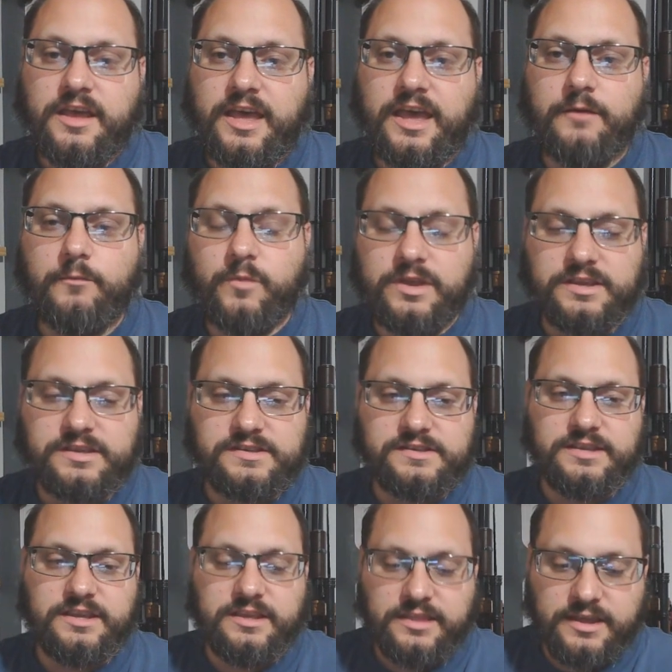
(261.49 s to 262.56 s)
And we
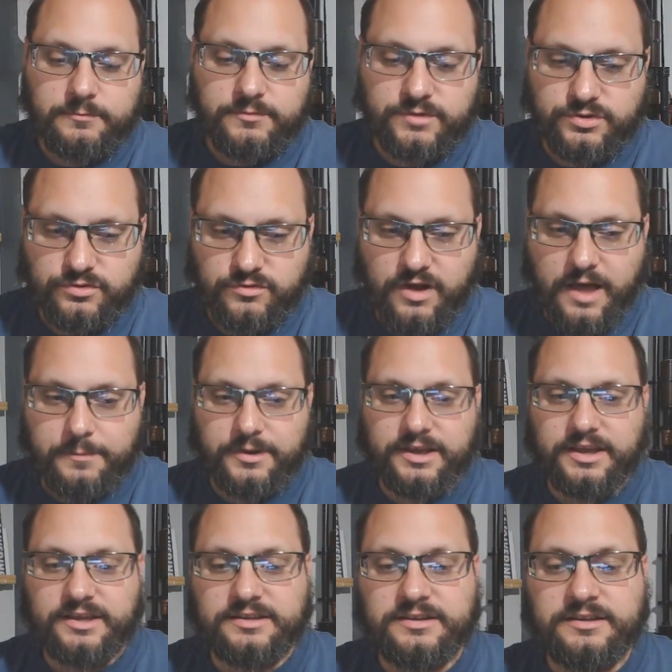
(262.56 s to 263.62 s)
see them dropping
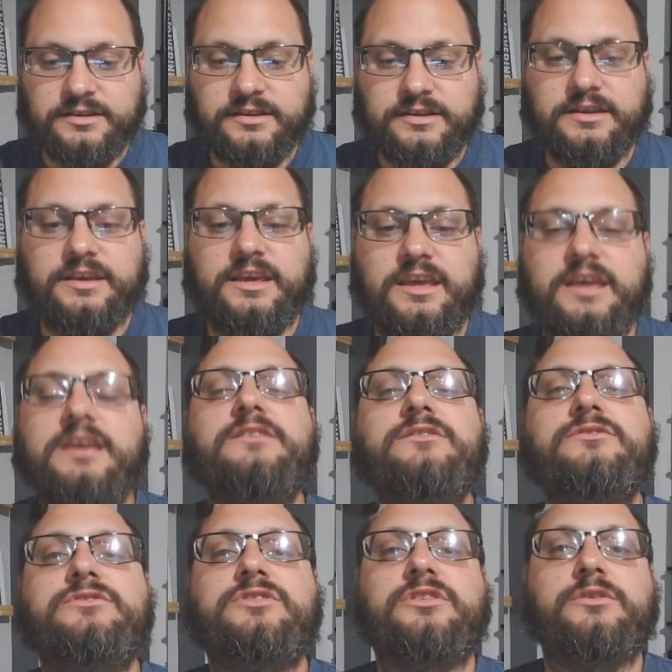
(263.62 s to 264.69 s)
it
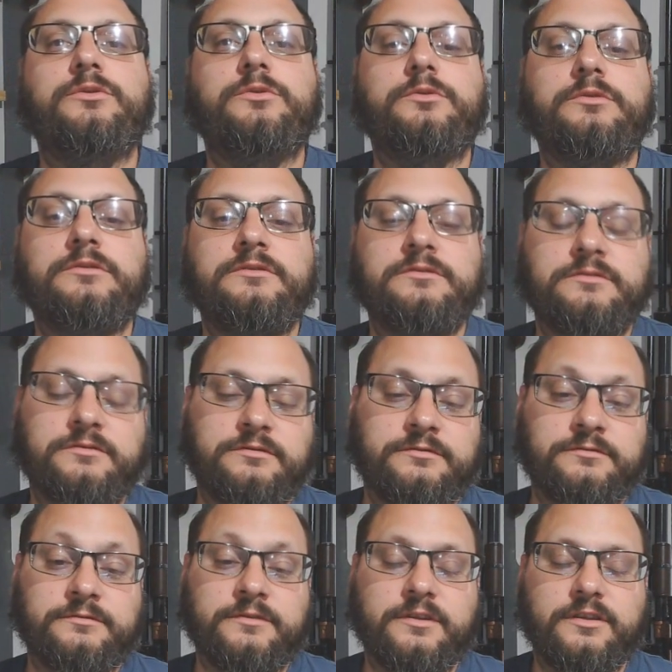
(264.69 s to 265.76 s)
into
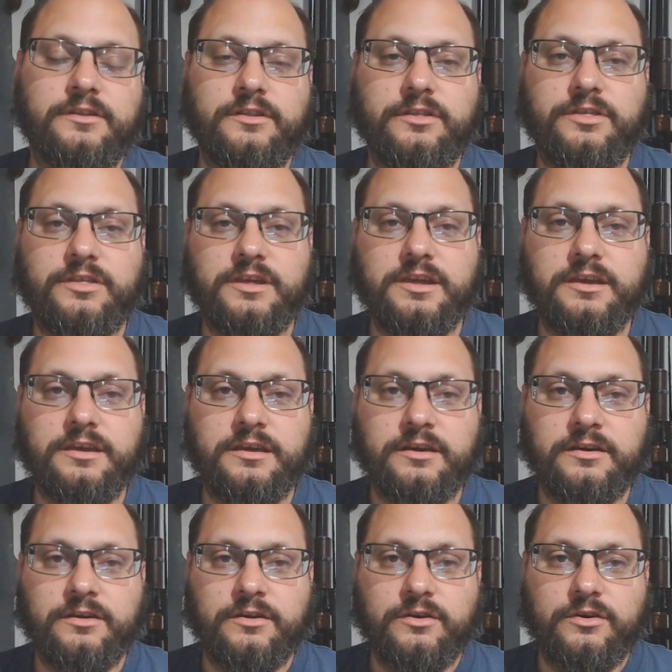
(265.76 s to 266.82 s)
the
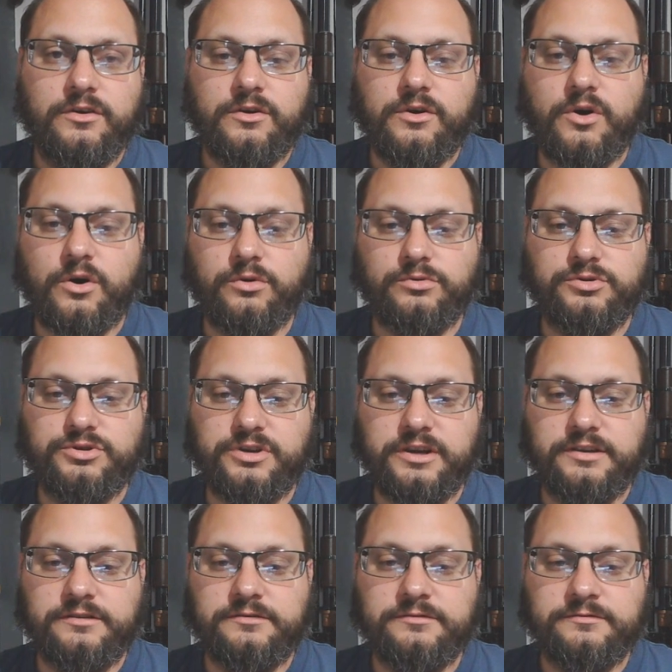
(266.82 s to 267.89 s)
cauldron